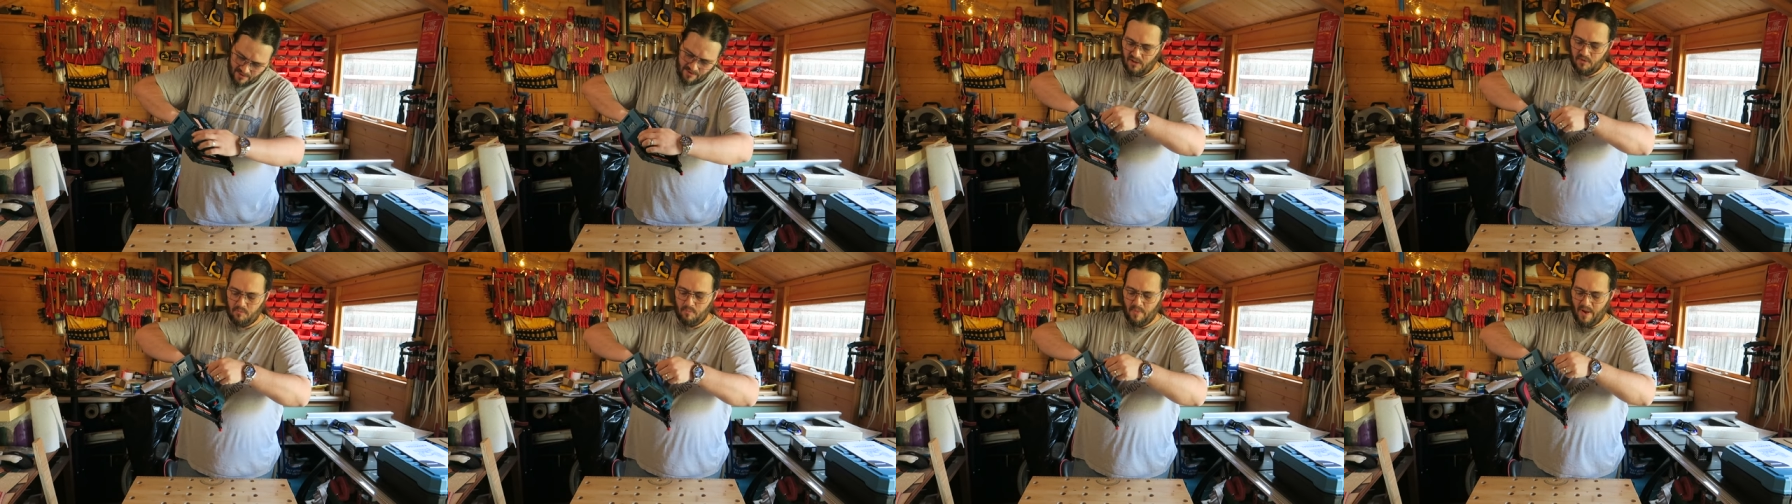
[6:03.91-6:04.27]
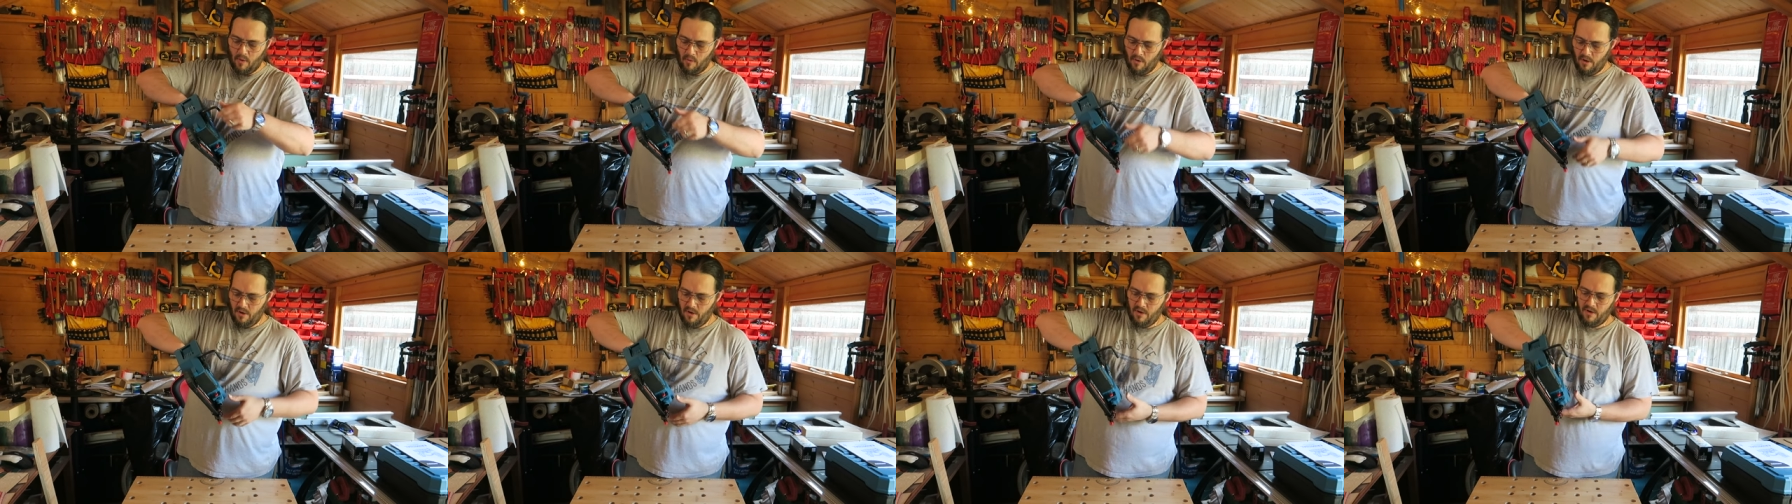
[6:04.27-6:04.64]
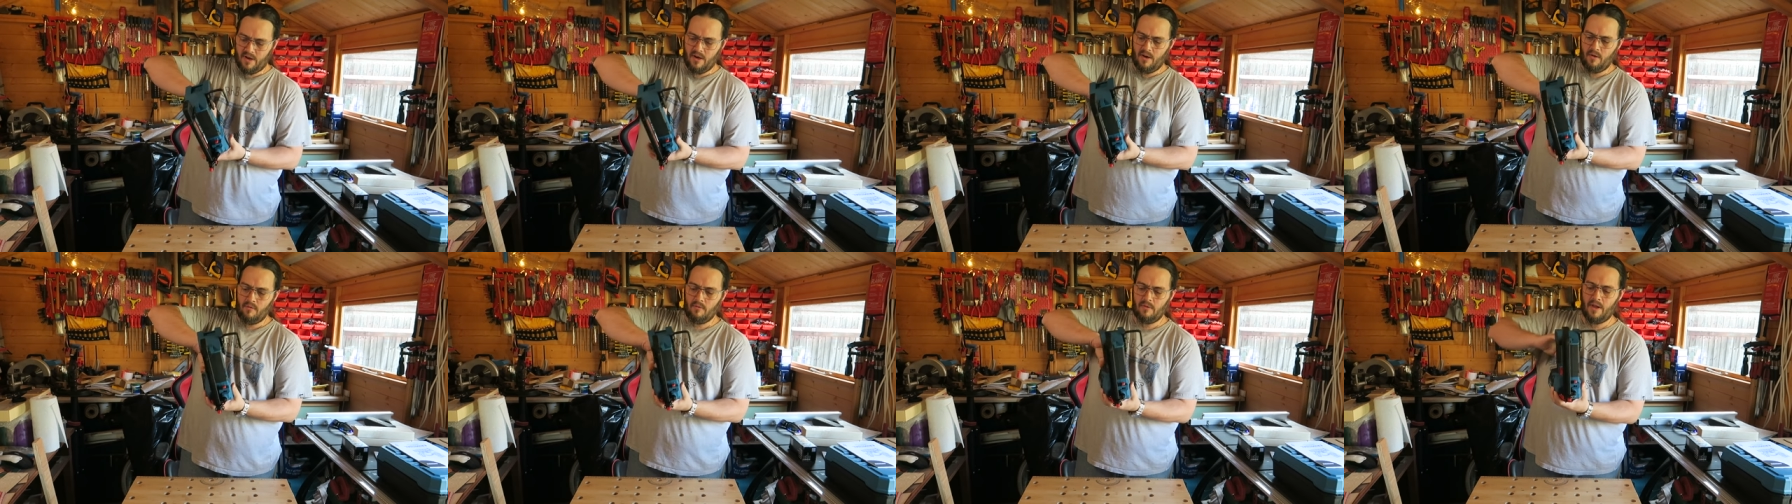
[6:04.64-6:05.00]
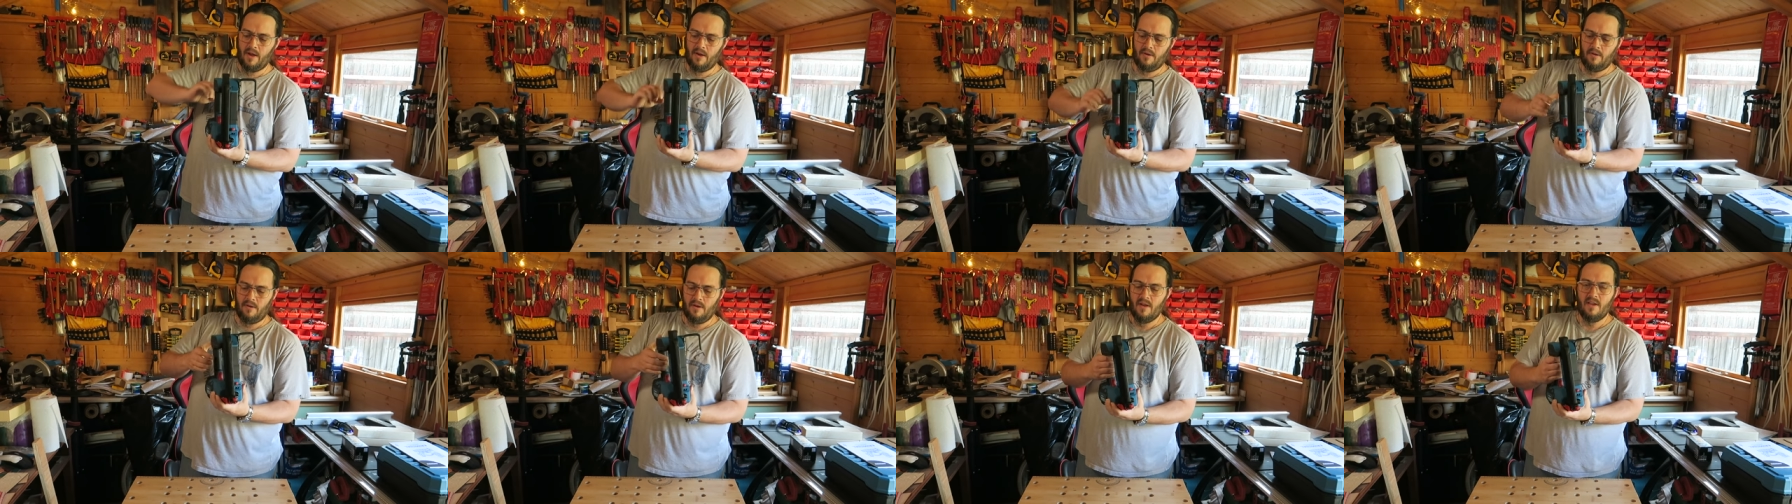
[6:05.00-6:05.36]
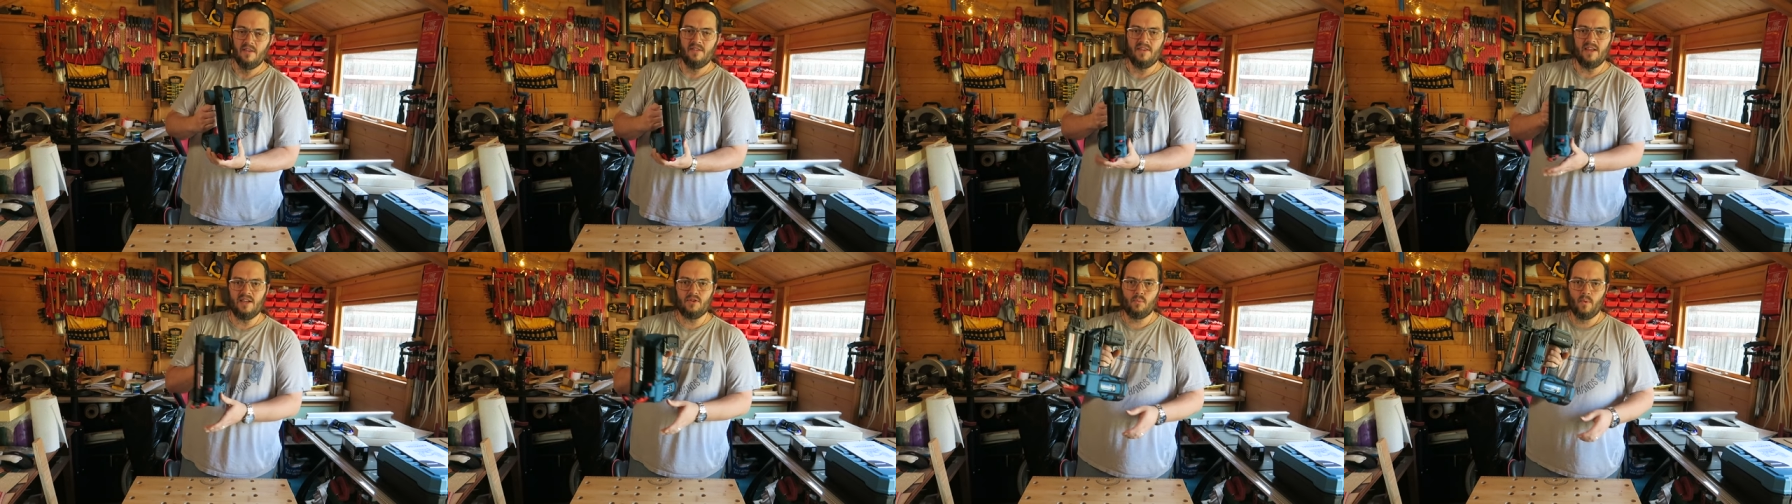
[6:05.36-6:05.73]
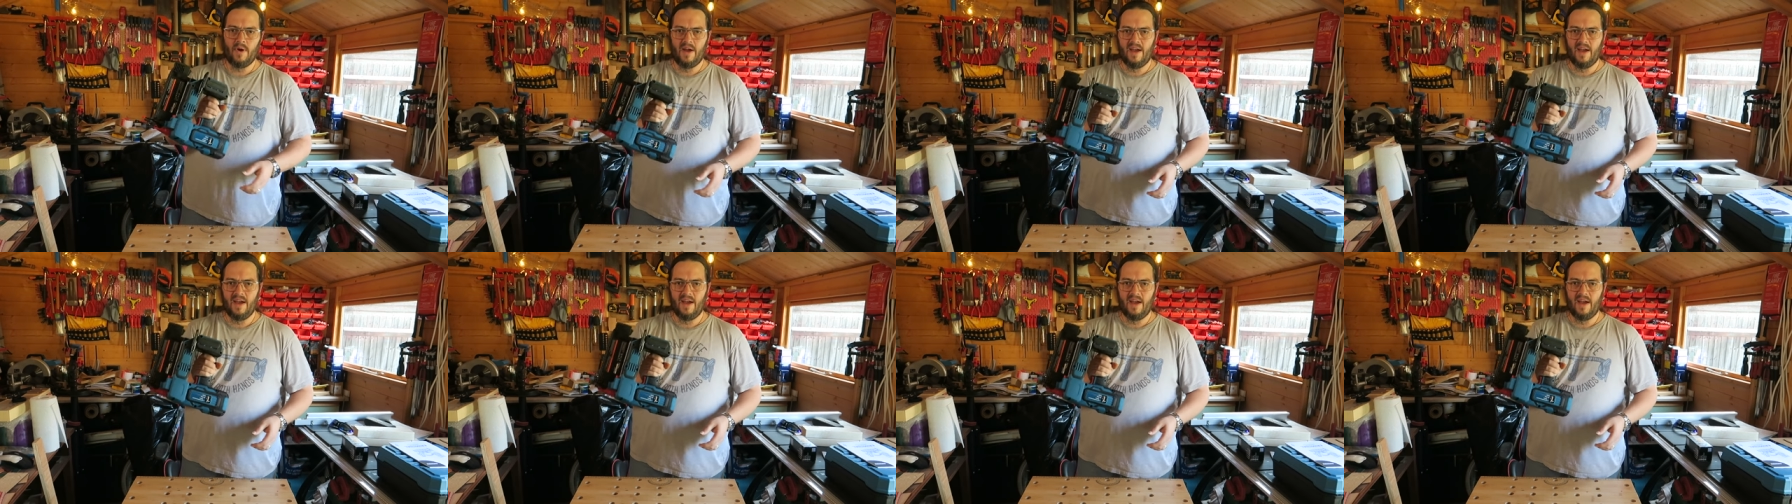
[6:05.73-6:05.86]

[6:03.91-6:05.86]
Nice belt hook, although this